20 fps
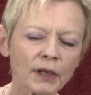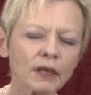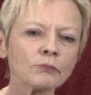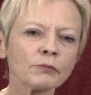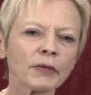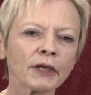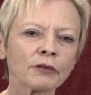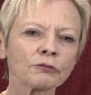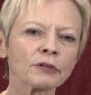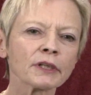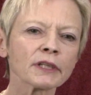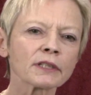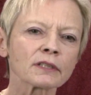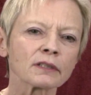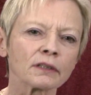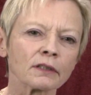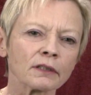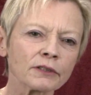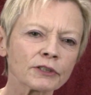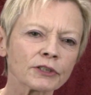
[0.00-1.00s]
In my
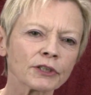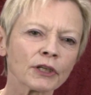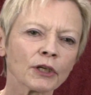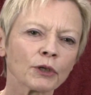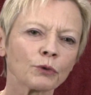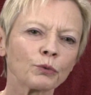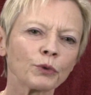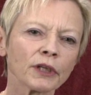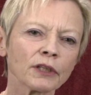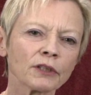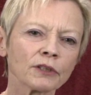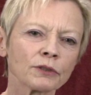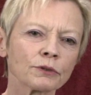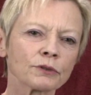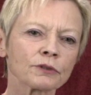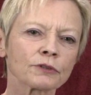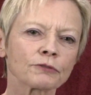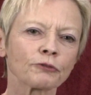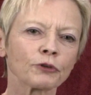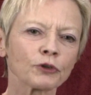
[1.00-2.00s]
research, we
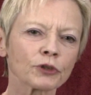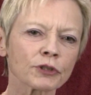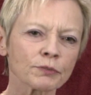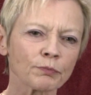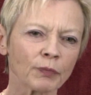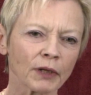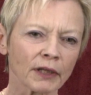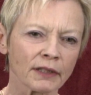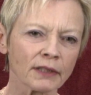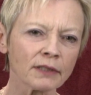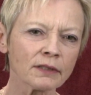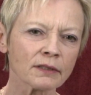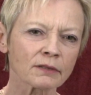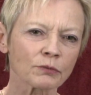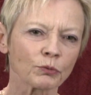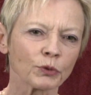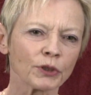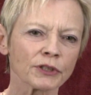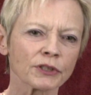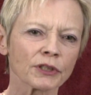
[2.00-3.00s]
use force plates,
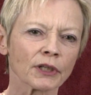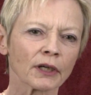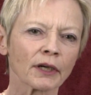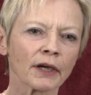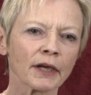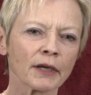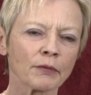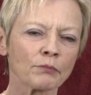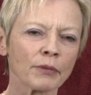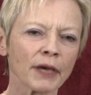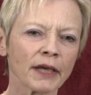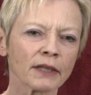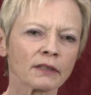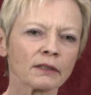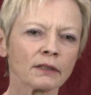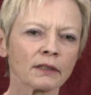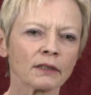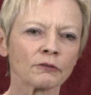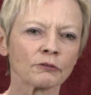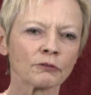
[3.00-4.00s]
which are
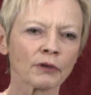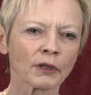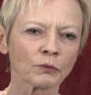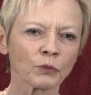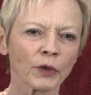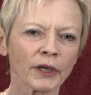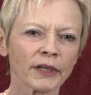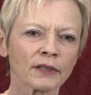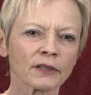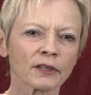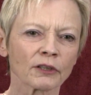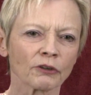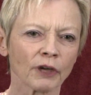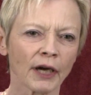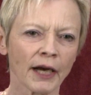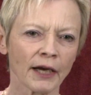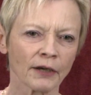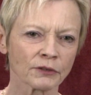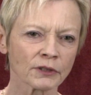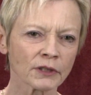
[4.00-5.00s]
embedded in a runway in the
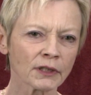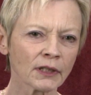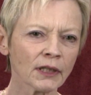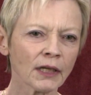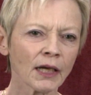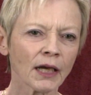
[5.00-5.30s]
ground,